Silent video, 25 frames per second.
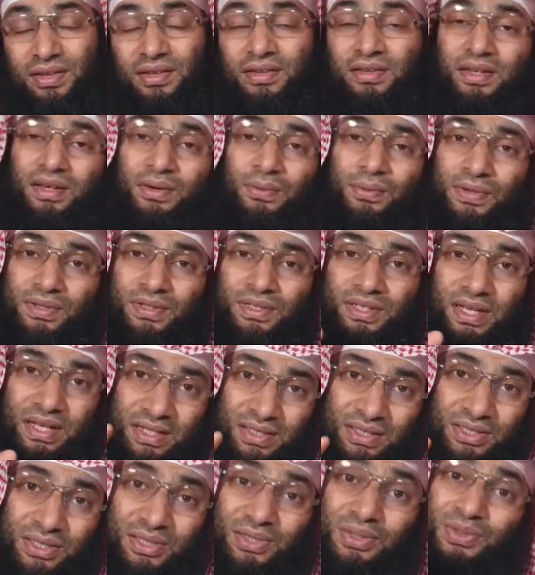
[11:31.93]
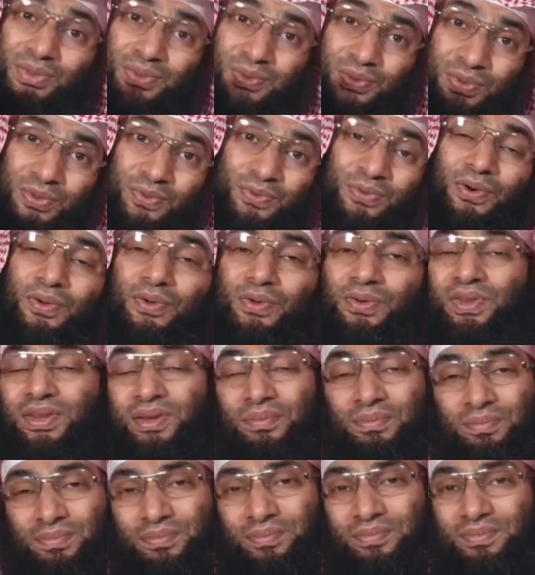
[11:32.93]
They want us to follow
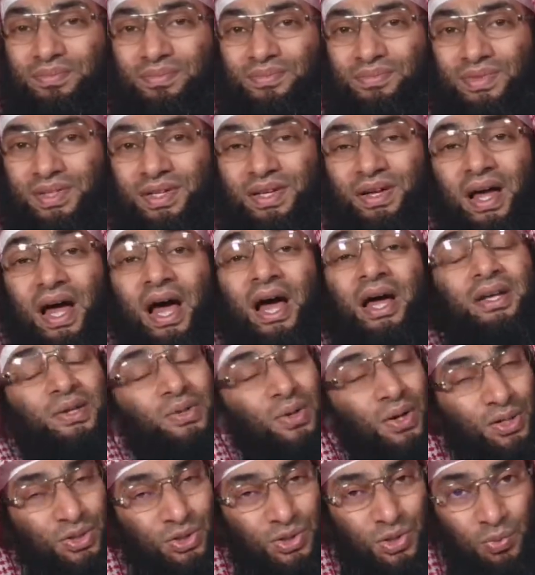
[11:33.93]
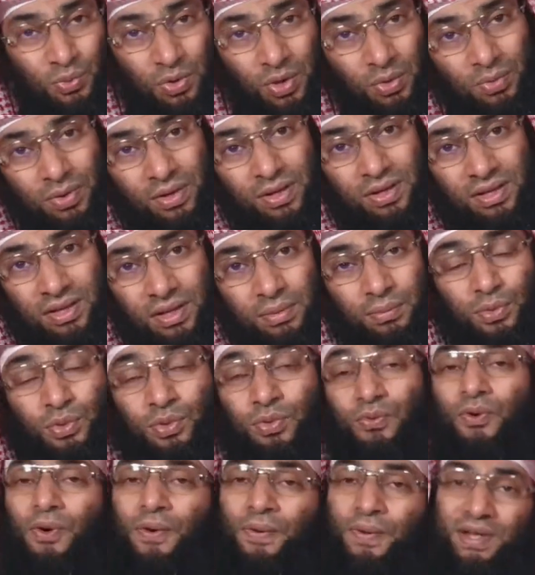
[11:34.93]
them. And also we want them
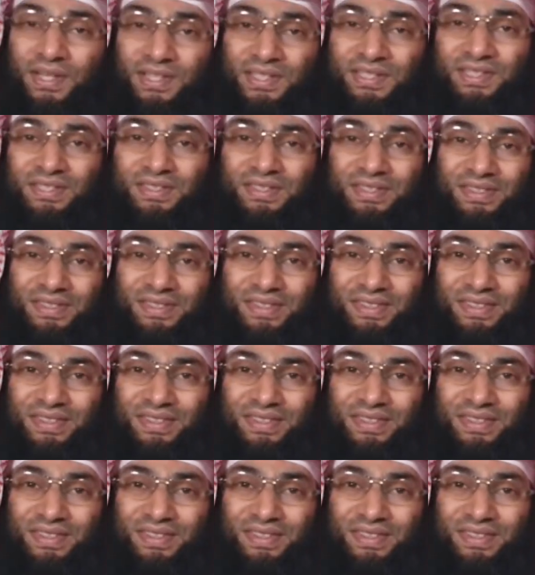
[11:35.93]
to follow us.